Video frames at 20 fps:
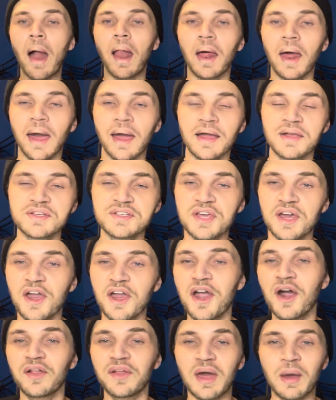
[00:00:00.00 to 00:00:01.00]
Like if she
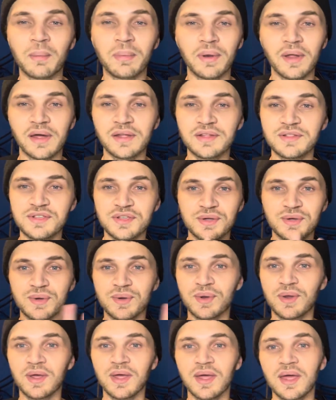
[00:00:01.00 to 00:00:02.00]
held that blunt too,
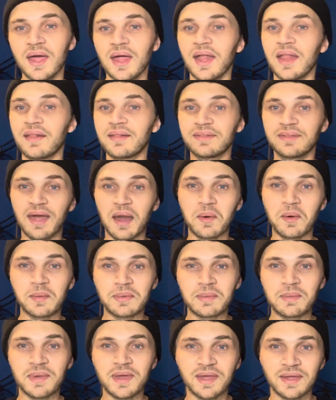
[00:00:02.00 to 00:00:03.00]
that would be
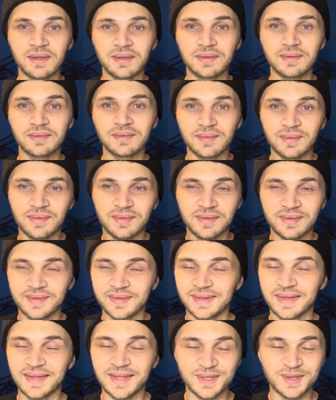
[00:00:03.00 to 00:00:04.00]
me,
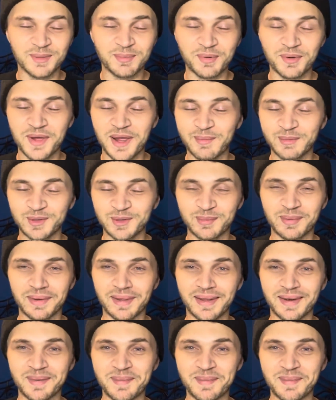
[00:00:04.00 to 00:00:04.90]
leading the prayer with the blunt in the